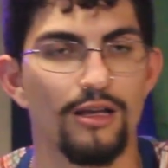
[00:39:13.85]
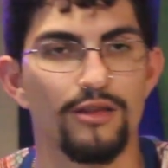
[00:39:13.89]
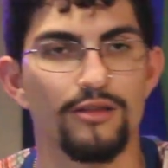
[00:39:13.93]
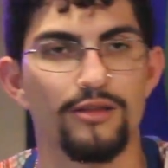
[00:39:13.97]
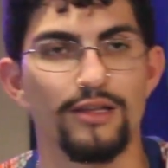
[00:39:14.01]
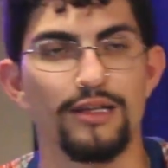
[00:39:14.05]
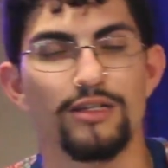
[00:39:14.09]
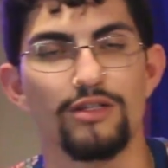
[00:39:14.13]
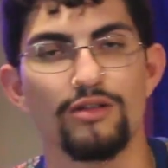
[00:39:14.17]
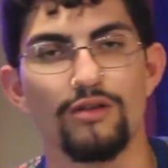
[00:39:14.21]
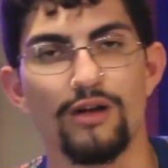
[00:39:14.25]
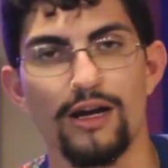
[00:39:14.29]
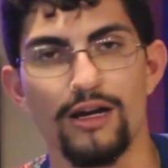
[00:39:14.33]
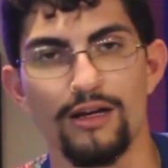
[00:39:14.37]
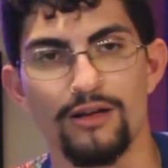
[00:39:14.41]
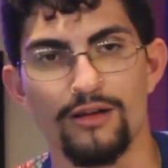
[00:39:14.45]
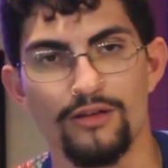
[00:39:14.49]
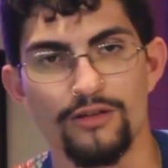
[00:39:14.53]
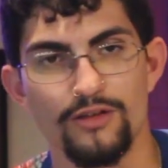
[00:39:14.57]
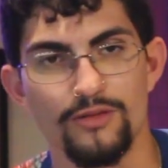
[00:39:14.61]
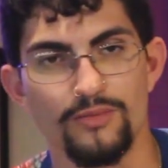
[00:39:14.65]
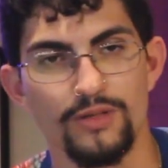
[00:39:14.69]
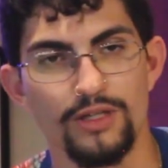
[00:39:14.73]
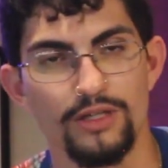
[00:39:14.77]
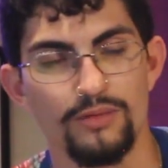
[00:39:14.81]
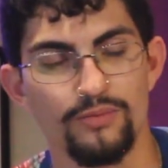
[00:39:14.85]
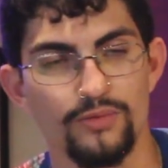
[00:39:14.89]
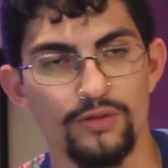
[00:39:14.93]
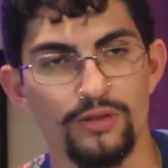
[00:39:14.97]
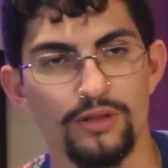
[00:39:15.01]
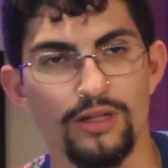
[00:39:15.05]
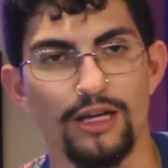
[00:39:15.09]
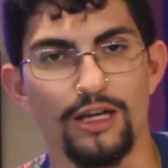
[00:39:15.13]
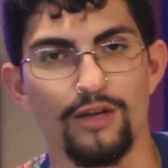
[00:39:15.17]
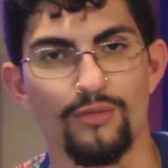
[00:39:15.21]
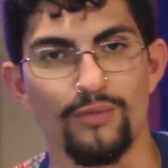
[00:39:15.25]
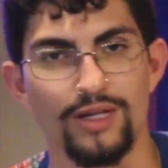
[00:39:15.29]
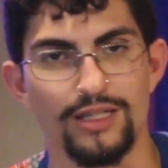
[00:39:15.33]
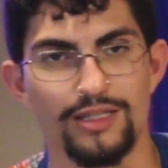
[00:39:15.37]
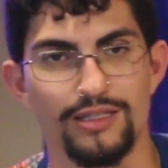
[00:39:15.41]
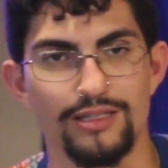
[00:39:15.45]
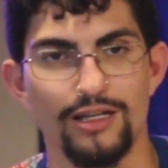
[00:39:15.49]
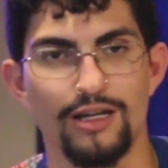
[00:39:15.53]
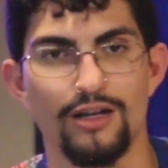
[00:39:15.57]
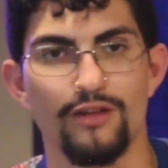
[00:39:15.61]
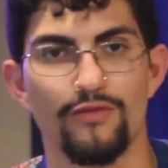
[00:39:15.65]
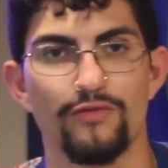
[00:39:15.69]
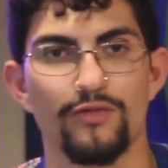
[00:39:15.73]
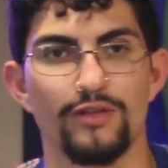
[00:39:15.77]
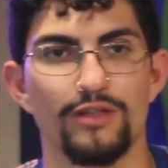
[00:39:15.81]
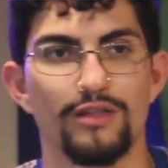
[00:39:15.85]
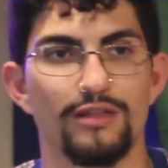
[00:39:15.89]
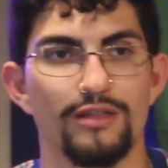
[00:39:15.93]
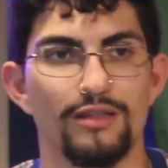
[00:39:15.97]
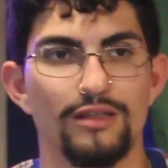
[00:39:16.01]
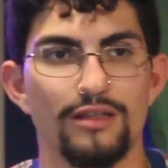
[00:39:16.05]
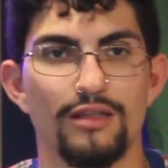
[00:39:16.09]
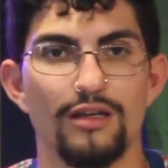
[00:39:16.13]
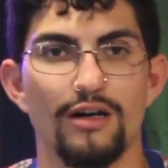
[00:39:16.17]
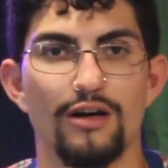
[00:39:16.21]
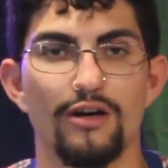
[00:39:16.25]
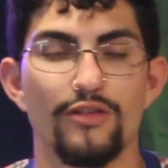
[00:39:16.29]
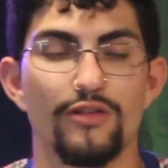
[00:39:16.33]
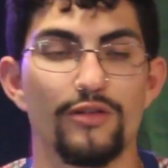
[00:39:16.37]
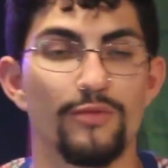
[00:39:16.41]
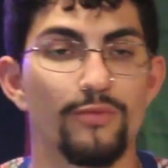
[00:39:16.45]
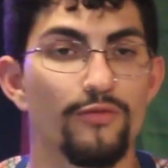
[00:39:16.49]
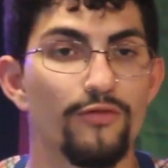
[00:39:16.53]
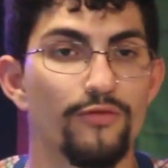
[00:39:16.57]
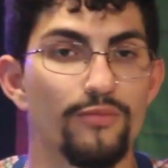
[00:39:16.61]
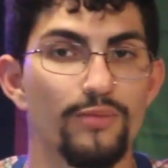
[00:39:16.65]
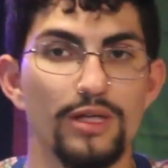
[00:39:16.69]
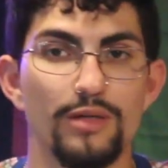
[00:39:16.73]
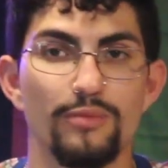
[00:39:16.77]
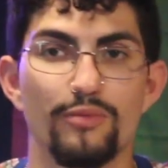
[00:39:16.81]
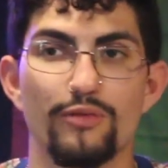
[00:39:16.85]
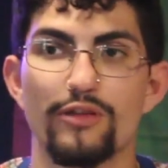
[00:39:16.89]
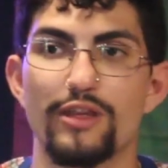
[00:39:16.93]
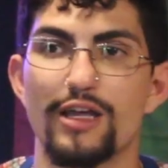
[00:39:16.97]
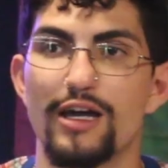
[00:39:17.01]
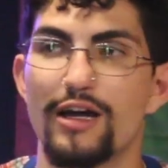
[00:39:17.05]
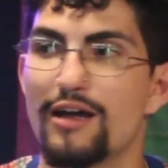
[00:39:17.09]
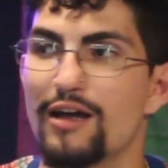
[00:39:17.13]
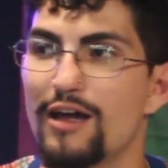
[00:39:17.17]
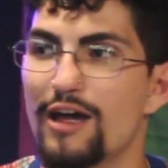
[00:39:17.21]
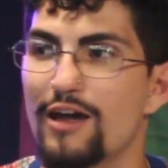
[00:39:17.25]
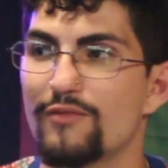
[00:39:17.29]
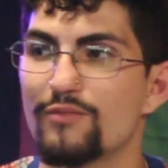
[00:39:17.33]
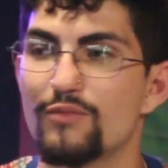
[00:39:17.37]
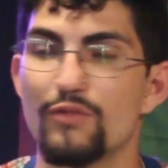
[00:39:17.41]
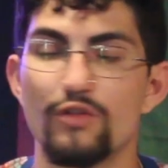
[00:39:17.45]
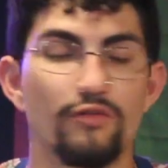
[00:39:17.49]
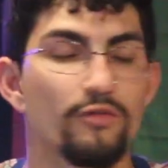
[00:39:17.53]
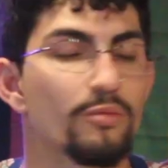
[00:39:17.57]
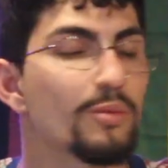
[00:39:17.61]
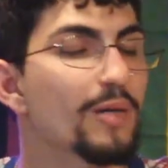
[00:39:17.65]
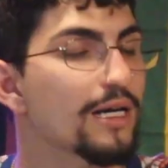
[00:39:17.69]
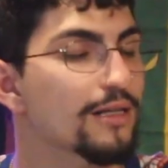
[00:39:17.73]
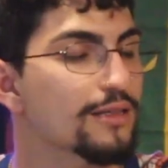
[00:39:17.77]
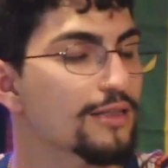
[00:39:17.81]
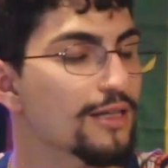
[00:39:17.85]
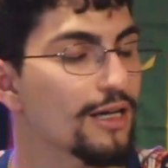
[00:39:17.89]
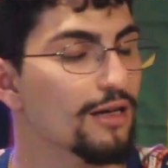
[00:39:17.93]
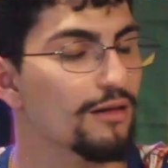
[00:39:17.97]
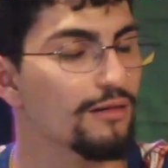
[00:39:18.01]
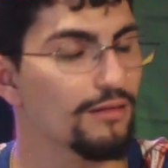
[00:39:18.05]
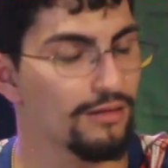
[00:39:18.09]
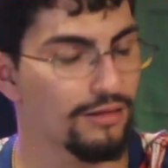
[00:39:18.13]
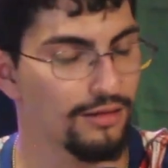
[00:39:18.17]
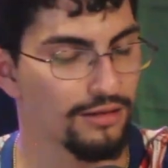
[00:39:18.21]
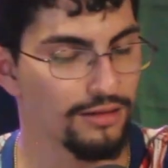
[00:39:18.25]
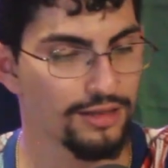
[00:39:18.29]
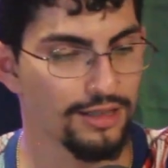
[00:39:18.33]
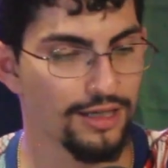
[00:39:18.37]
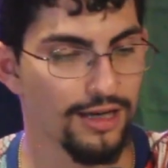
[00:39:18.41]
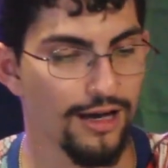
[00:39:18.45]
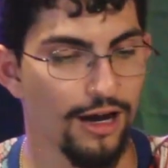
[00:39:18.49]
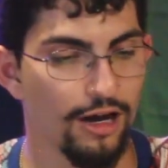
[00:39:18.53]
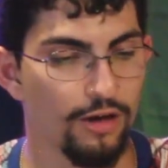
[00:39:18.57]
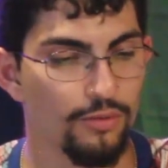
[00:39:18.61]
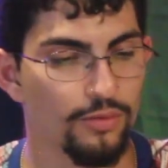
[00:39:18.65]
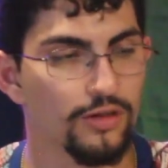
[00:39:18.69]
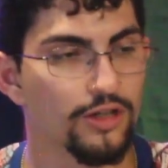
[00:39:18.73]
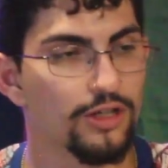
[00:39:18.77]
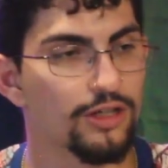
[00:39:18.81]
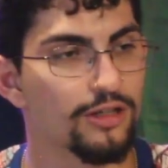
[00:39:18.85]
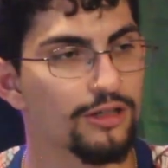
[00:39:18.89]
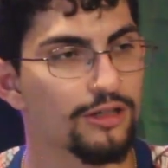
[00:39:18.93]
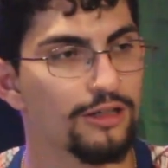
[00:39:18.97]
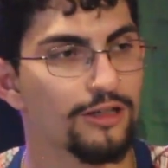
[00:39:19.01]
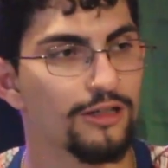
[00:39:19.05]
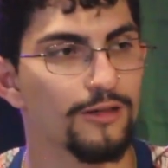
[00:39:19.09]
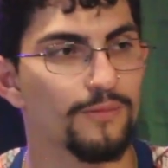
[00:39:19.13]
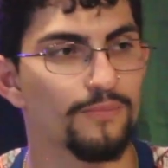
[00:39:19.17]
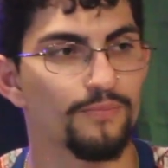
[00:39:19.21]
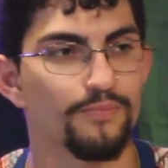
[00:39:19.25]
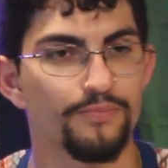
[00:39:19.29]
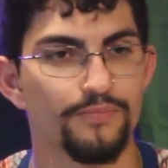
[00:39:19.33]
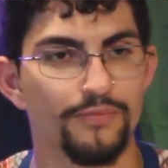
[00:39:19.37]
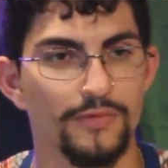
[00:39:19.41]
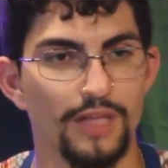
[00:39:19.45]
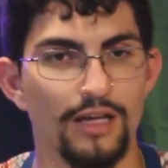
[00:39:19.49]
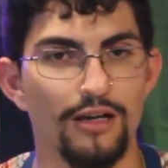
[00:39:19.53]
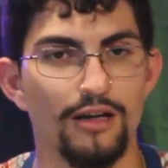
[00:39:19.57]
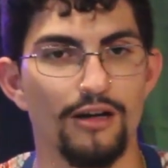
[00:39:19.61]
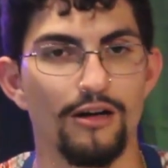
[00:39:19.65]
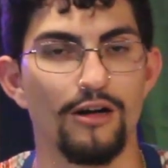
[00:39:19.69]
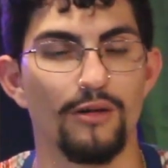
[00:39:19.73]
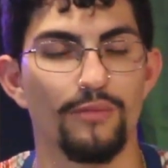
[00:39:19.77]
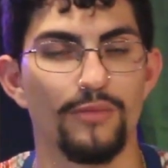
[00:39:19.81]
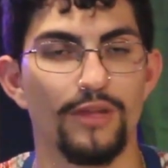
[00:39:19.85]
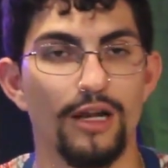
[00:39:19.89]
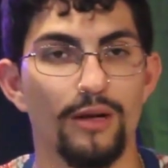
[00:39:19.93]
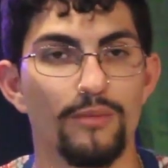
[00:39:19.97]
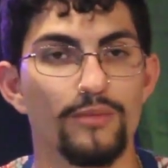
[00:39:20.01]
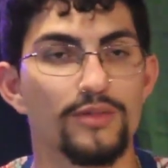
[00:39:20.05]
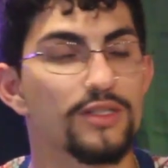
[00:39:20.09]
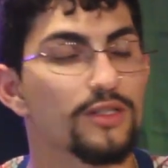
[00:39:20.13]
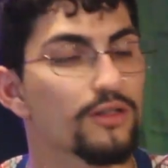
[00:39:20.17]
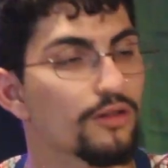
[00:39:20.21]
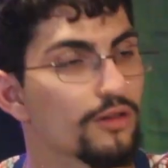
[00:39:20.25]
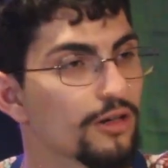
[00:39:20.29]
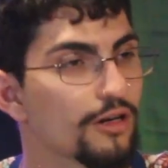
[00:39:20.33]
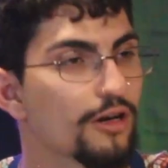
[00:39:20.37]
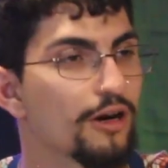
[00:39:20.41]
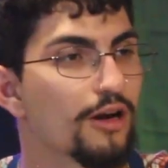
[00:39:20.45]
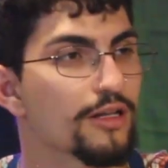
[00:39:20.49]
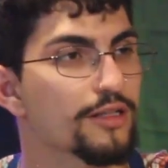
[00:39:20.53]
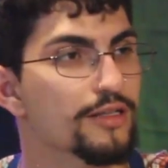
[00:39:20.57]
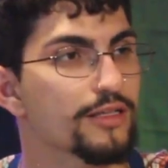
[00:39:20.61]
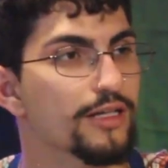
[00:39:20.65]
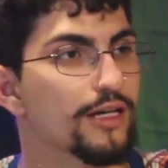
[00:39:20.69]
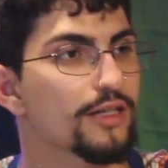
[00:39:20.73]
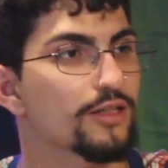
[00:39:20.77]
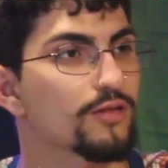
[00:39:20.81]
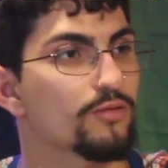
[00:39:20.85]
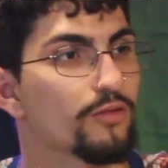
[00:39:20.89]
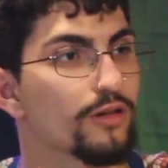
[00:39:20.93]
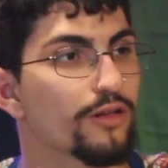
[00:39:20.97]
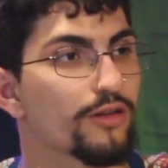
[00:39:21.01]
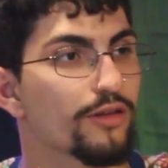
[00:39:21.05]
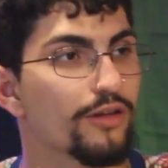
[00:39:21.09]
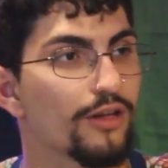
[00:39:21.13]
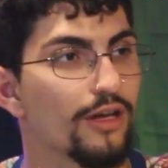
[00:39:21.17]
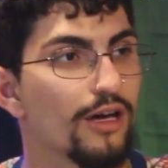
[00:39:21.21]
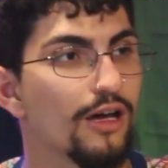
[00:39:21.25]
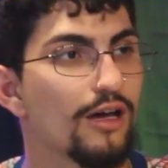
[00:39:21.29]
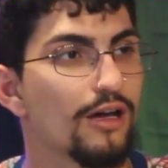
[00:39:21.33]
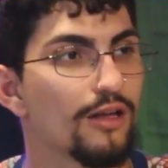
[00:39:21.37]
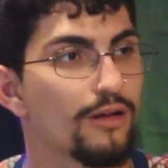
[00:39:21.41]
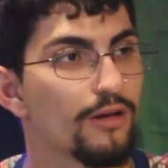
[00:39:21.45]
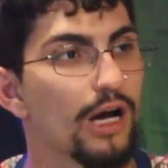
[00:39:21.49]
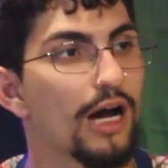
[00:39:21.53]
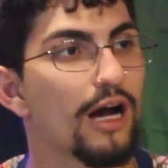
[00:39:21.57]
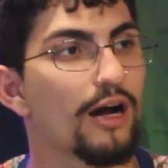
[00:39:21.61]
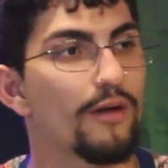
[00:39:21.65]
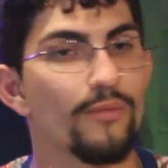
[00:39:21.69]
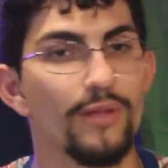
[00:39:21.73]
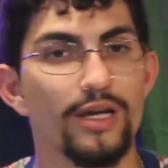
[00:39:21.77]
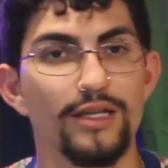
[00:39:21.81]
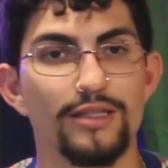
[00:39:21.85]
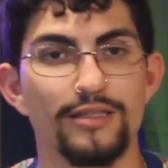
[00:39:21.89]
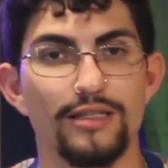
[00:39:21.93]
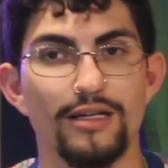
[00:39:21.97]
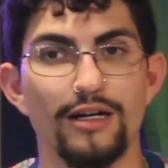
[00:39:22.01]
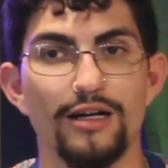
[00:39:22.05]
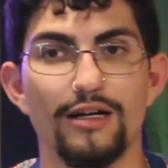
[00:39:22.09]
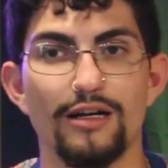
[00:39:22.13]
Then you had other people like myself and other people that have moved back to Albuquerque, that I'm still in contact with. I found